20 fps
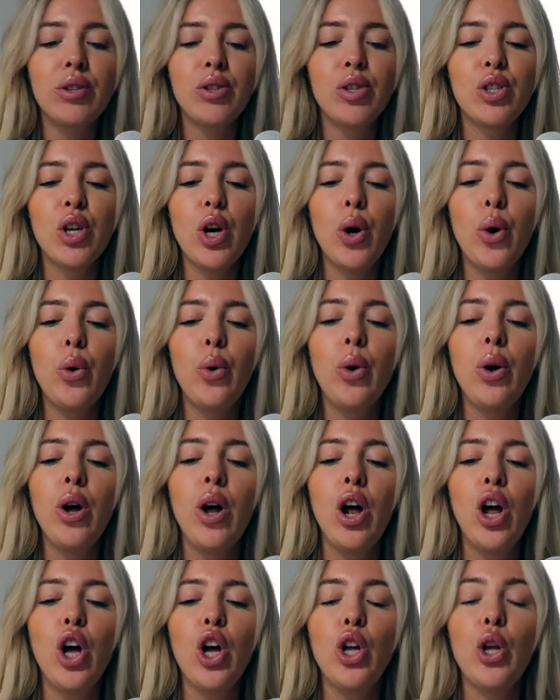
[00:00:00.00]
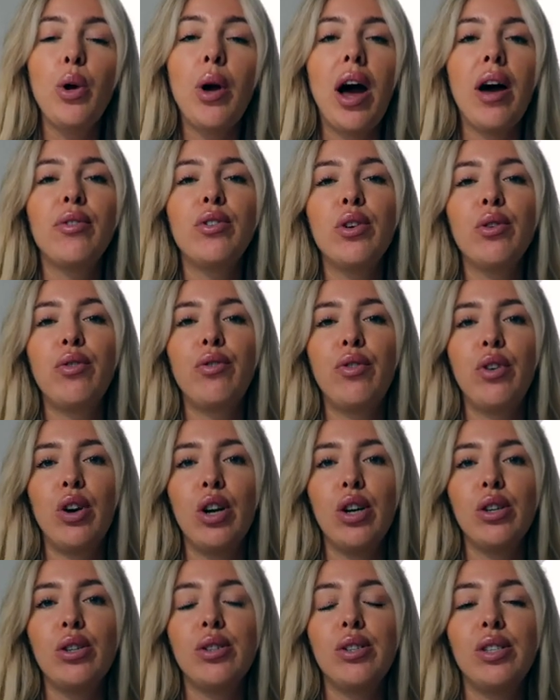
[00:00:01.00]
So you have
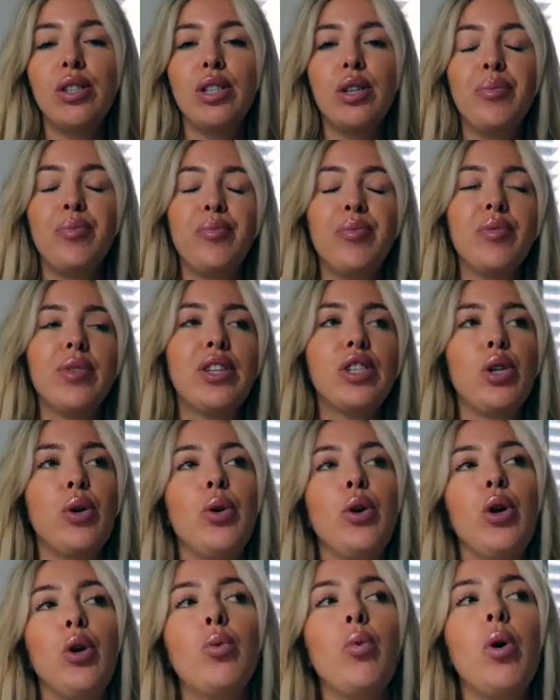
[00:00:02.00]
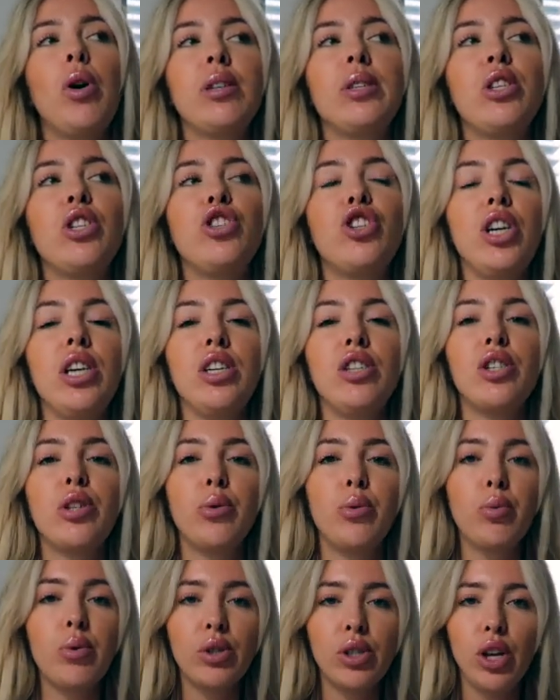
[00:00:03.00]
to so you want to change the
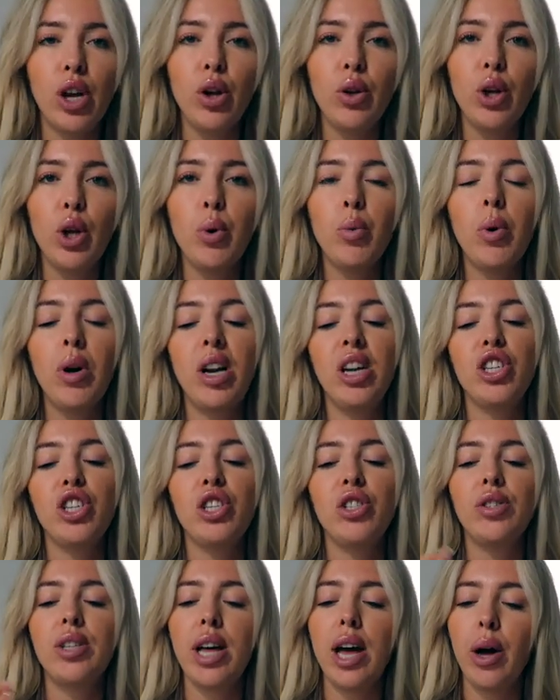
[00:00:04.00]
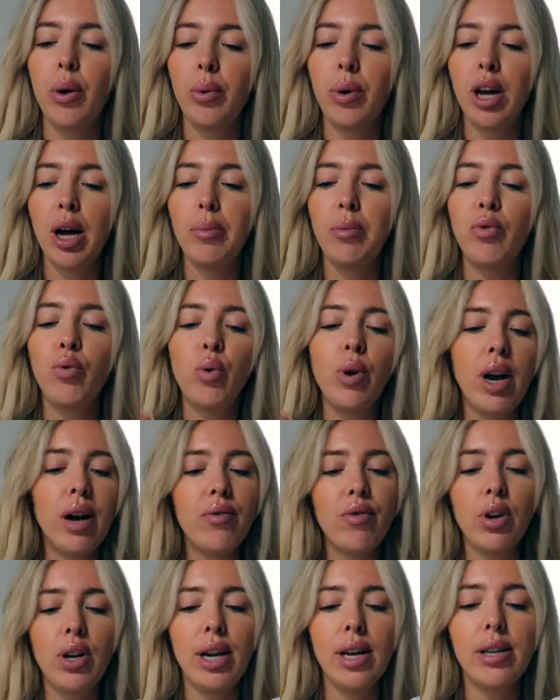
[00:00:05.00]
result, you want to change the outcome of
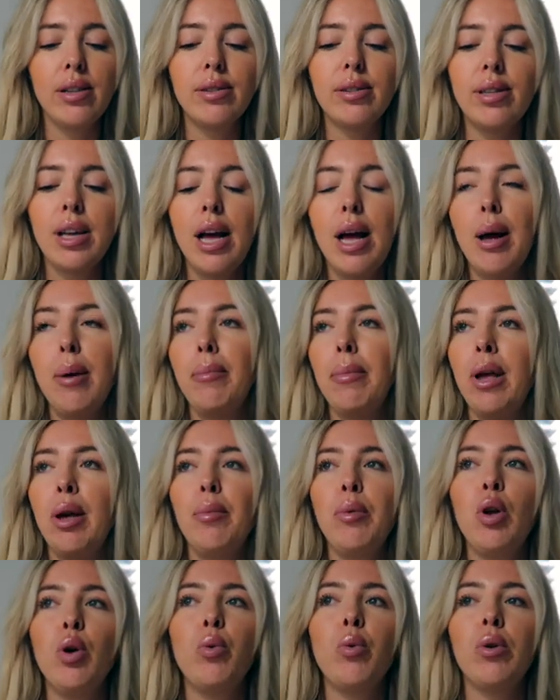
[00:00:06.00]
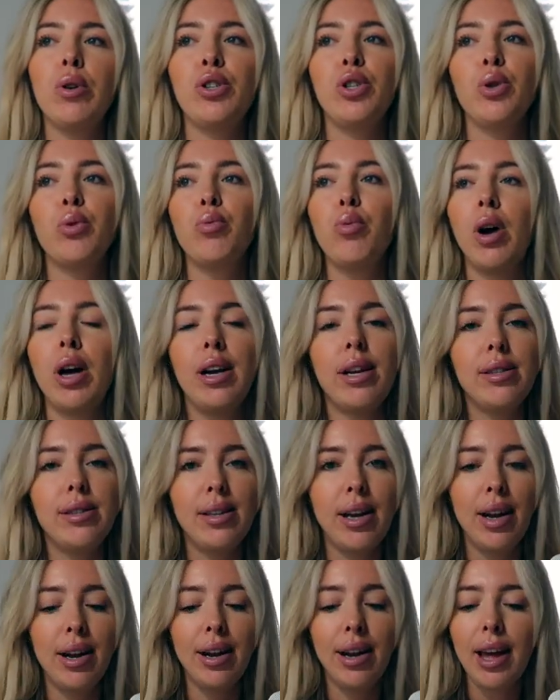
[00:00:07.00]
whatever it is. Maybe you want to run a
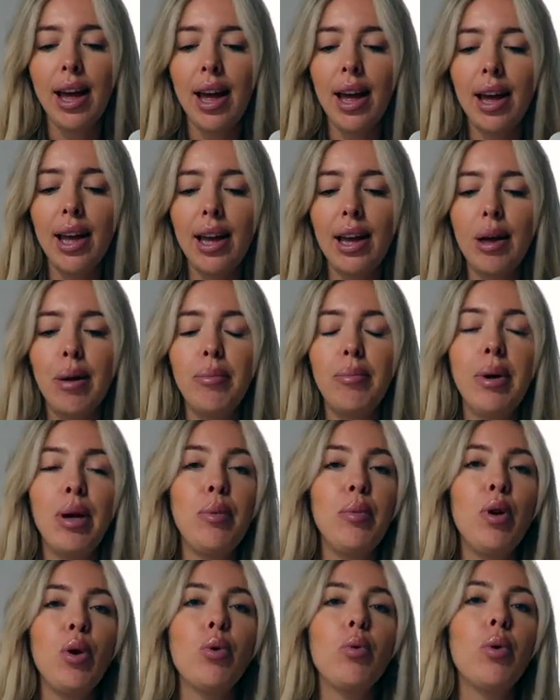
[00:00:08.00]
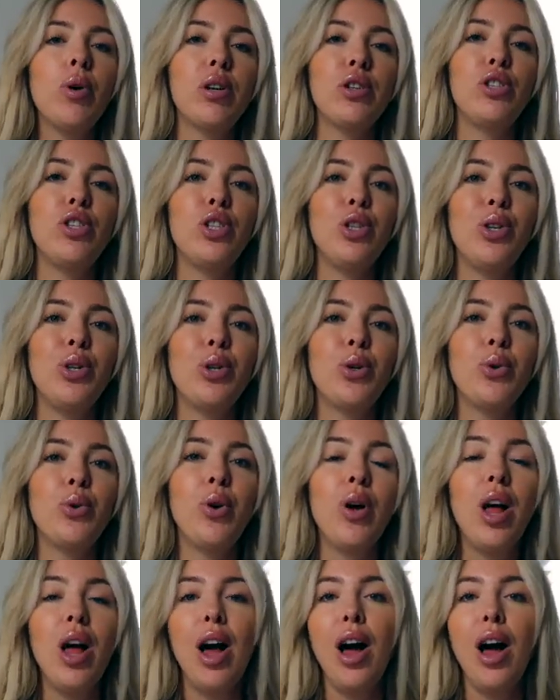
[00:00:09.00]
10K, maybe you want
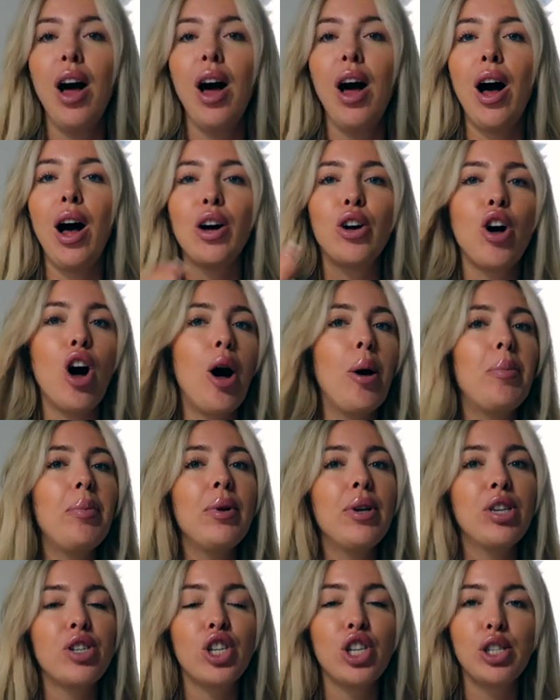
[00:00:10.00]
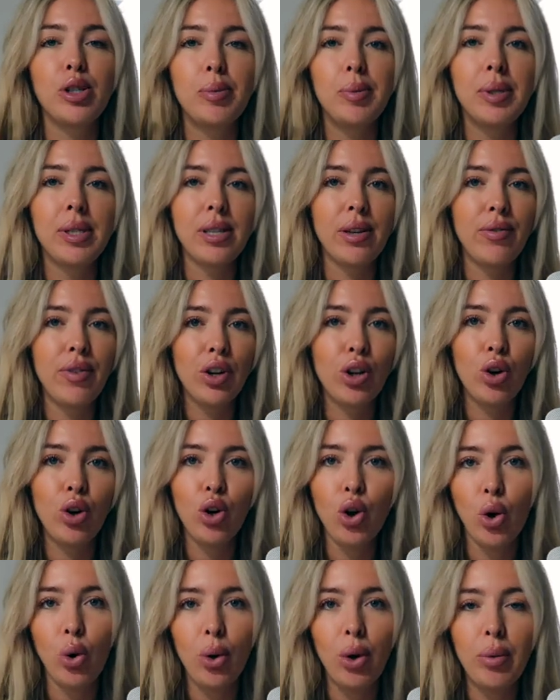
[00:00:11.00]
to accomplish a
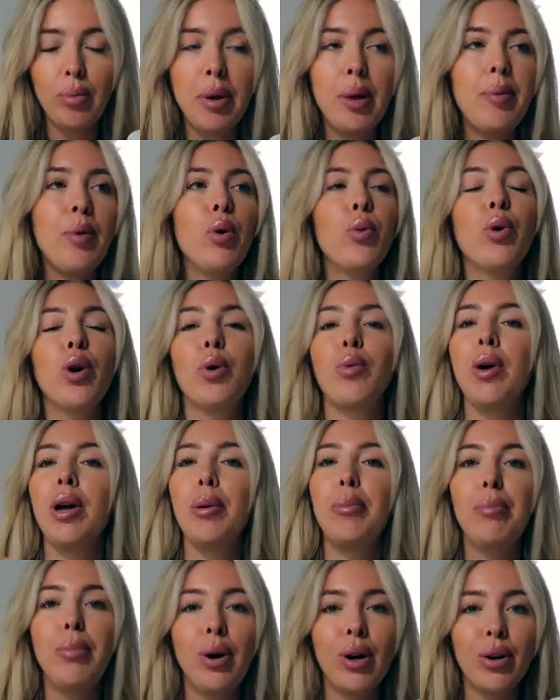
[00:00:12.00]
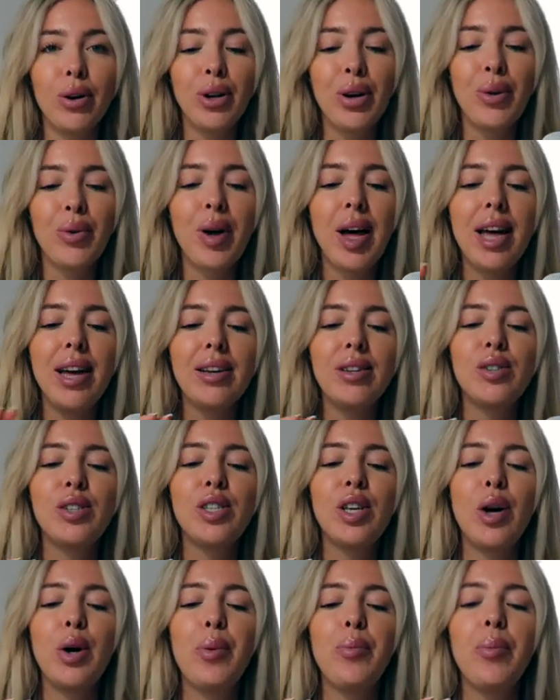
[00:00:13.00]
specific goal, maybe you want to write a book, okay?
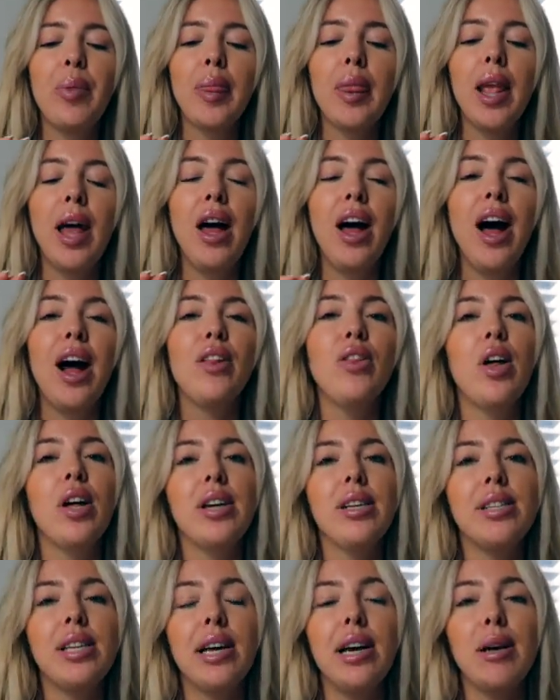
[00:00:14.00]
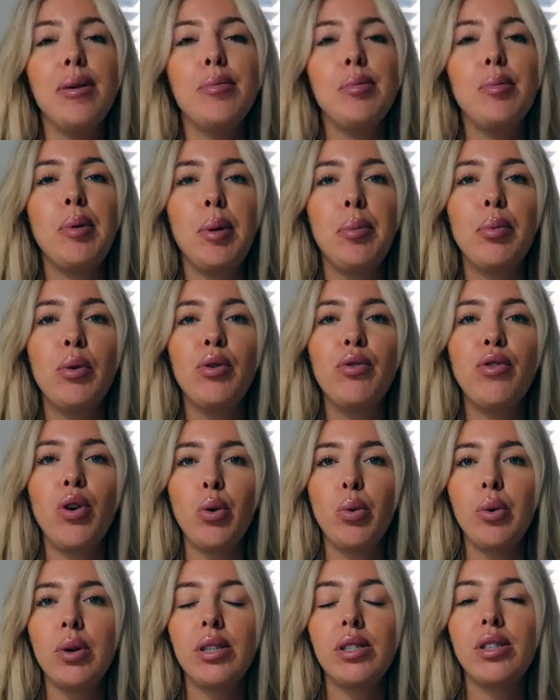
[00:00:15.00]
So a lot of times people
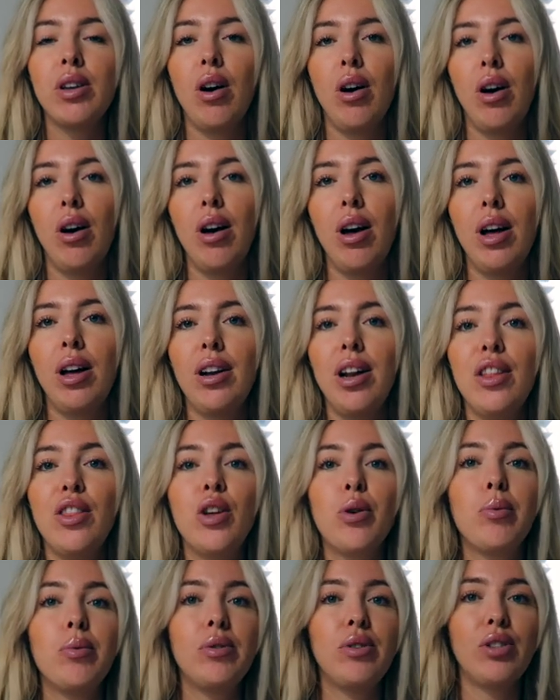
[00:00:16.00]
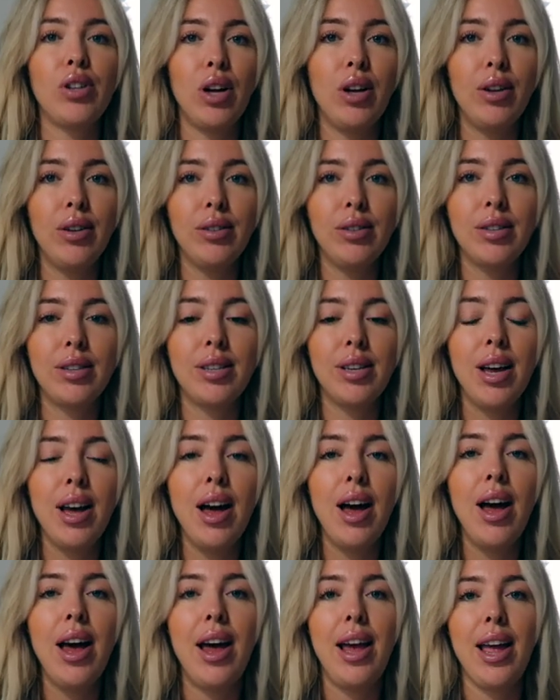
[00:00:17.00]
focus on the result
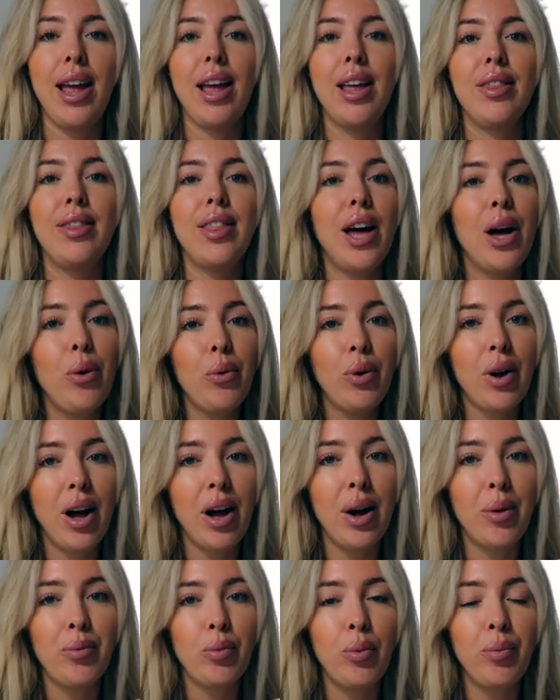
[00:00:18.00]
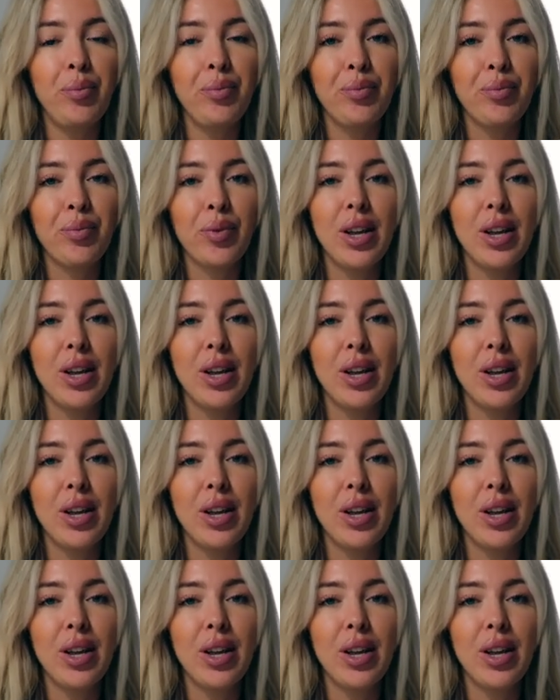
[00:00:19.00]
and the outcome.